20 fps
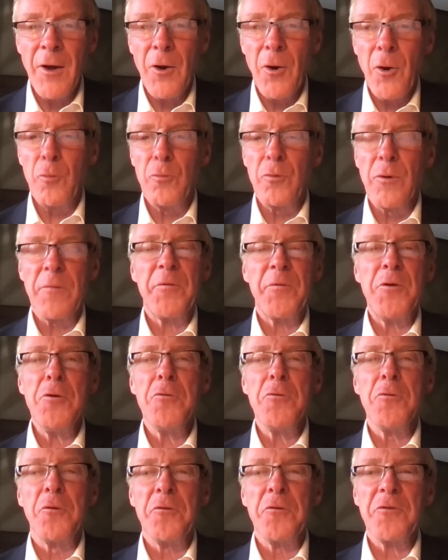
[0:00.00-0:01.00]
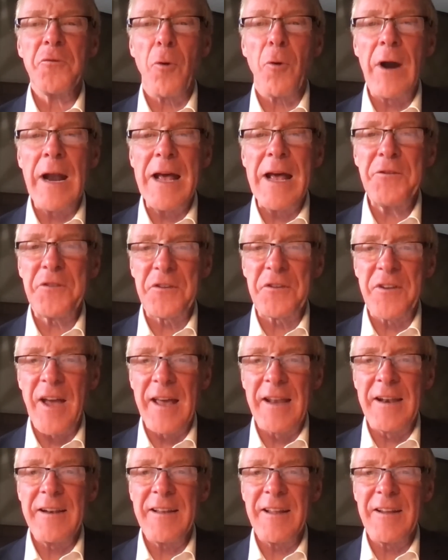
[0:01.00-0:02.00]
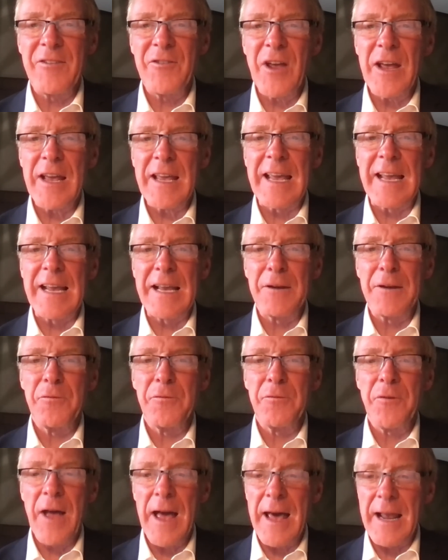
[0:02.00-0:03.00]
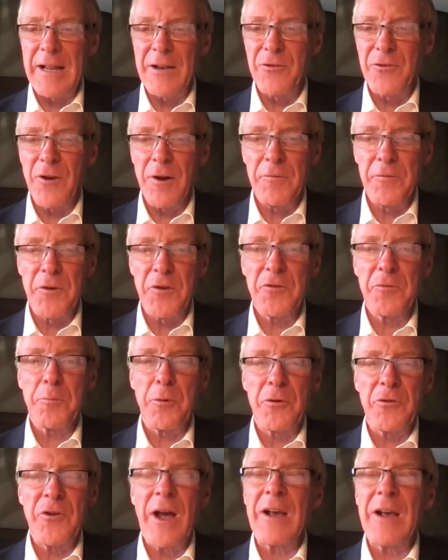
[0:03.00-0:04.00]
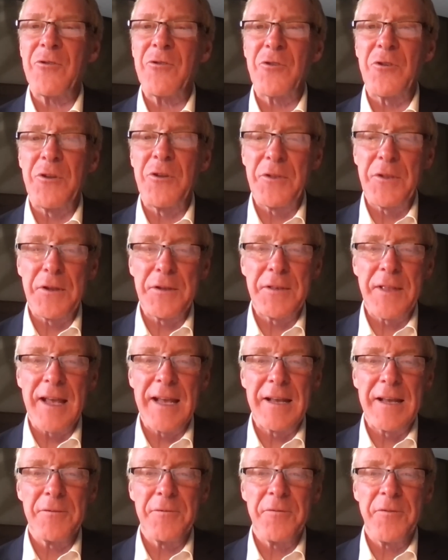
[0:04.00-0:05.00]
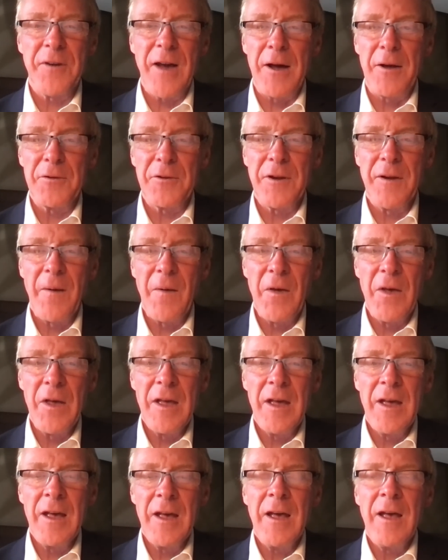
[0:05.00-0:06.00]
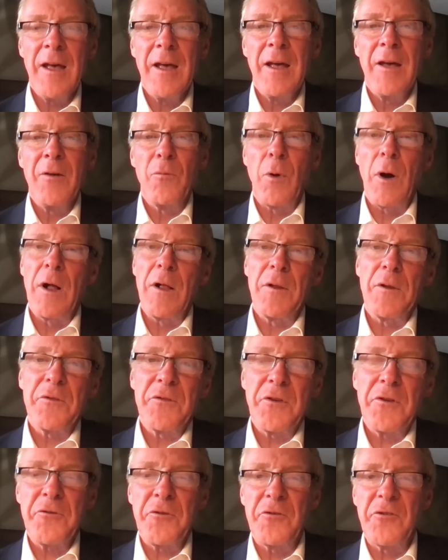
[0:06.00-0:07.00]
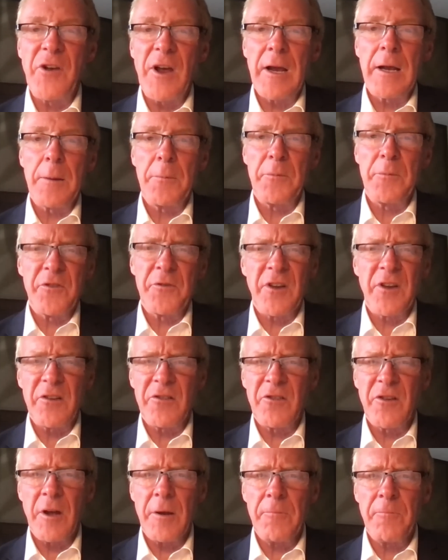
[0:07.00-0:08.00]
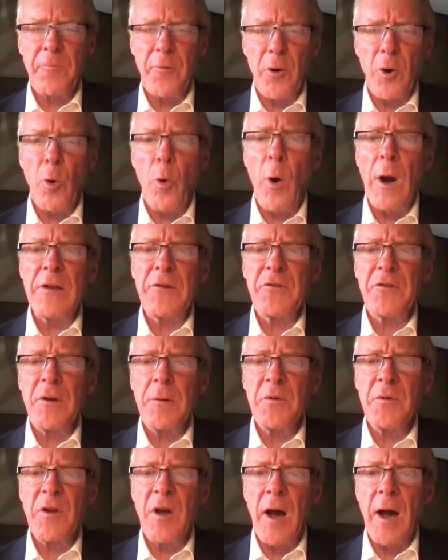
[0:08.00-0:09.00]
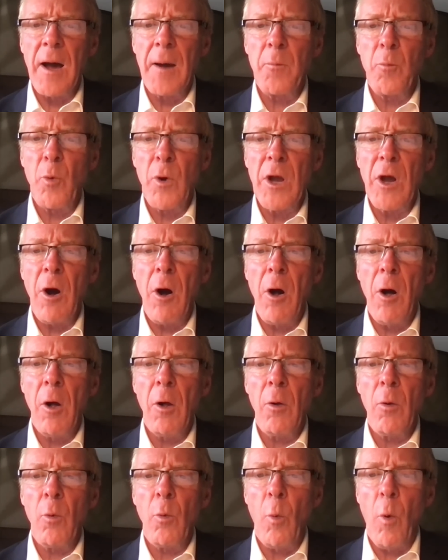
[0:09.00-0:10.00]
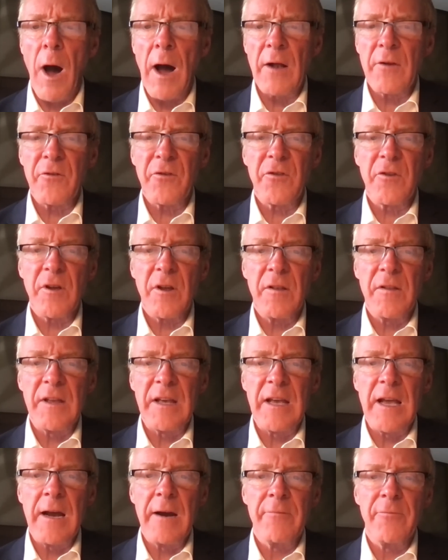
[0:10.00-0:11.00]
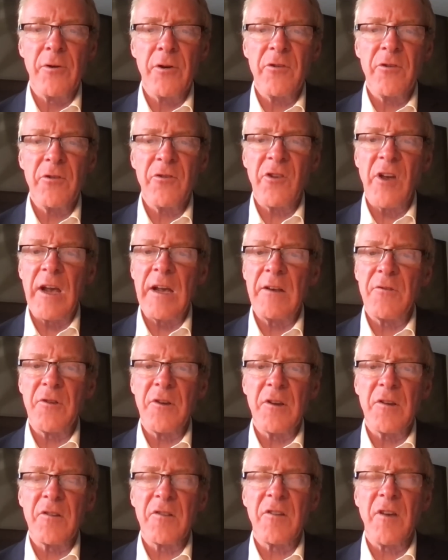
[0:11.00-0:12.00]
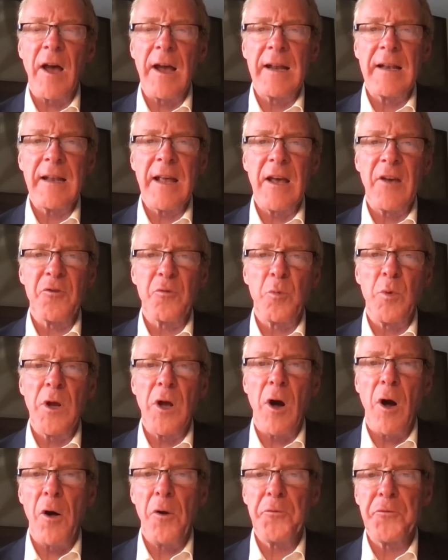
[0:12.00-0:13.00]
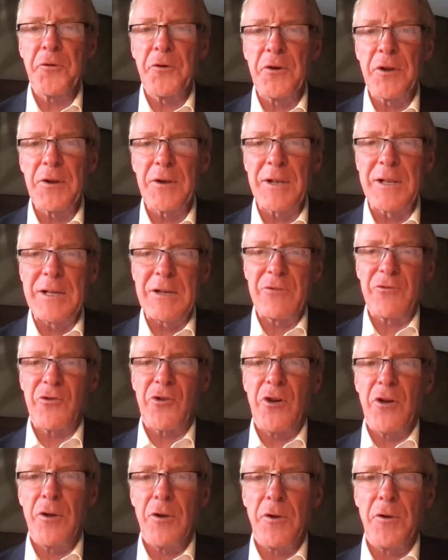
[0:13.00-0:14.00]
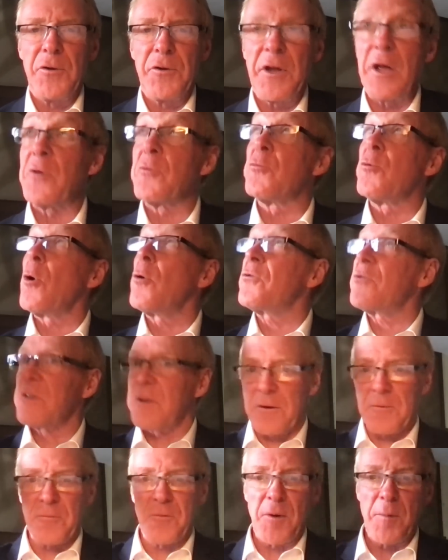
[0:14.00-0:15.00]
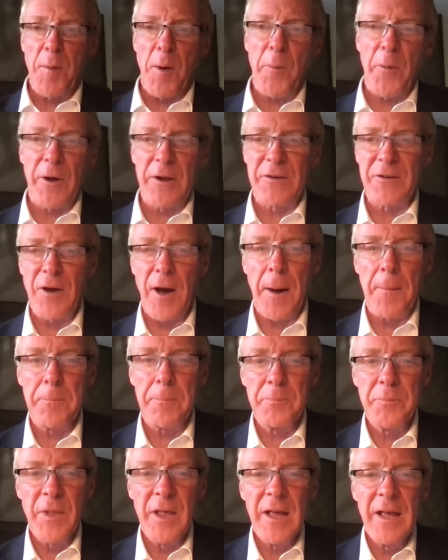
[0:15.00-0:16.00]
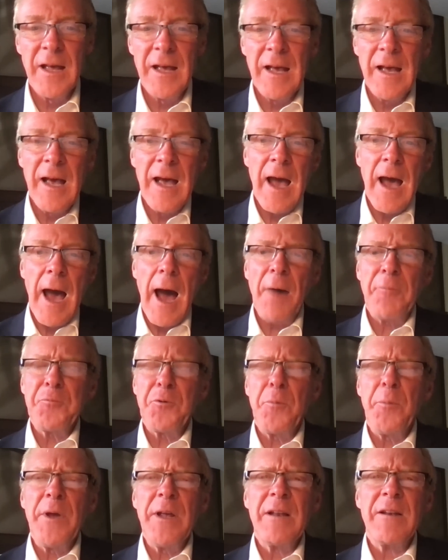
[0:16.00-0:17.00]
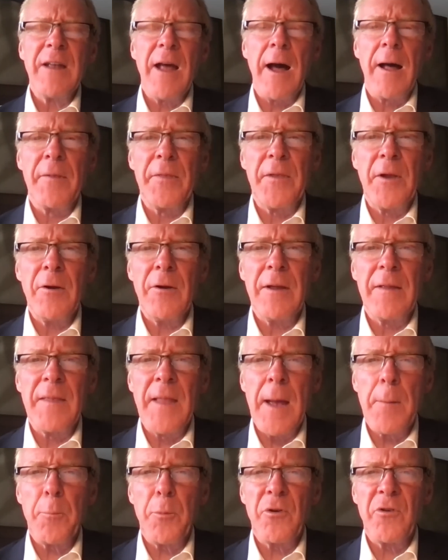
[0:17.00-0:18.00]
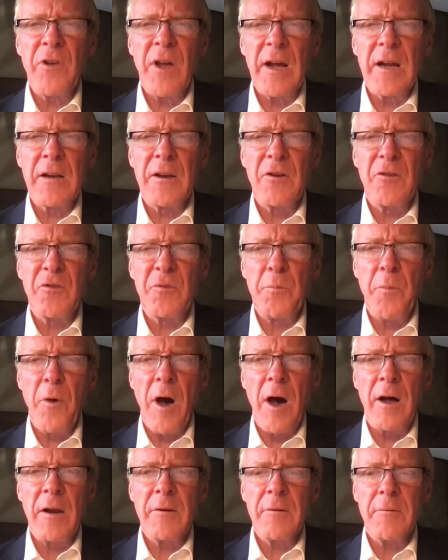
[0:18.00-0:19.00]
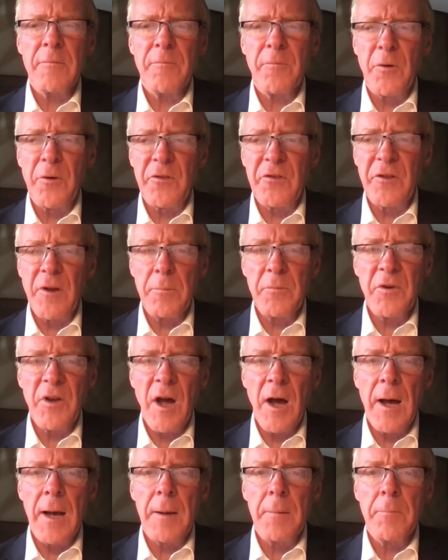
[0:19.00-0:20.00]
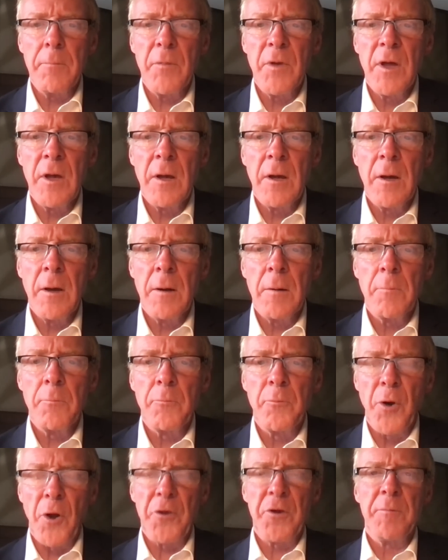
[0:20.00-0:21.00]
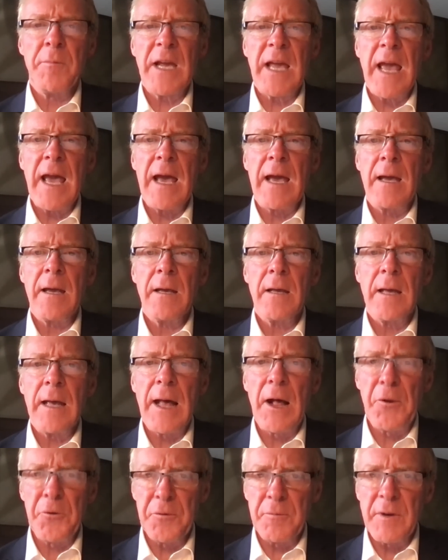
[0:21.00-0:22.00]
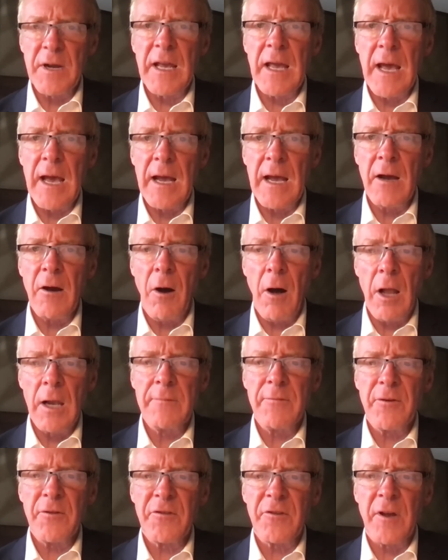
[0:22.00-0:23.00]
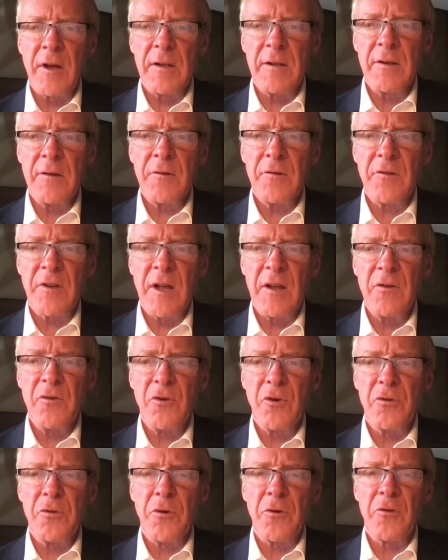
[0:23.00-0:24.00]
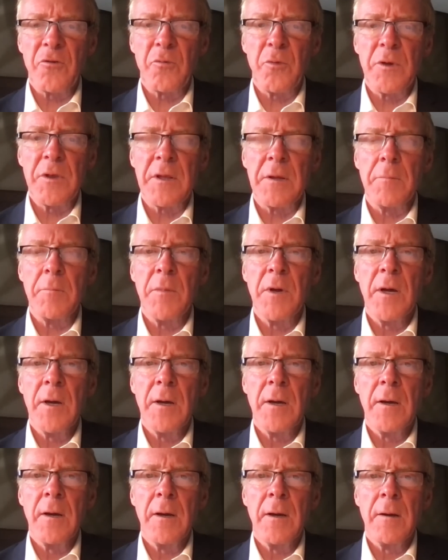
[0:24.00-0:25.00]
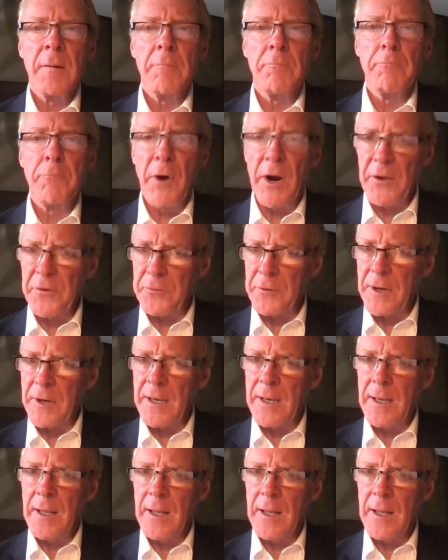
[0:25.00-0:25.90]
who refused or hesitated in taking advantage of this protection that they had found. Well, Sister Jacobson said, for quite some time, we all watched the ever changing sight as we alternately chilled and roasted from up on top. After being down there in that protected spot for some time, Brother McKay, Elder McKay, all of a sudden said to those with him, Brethren,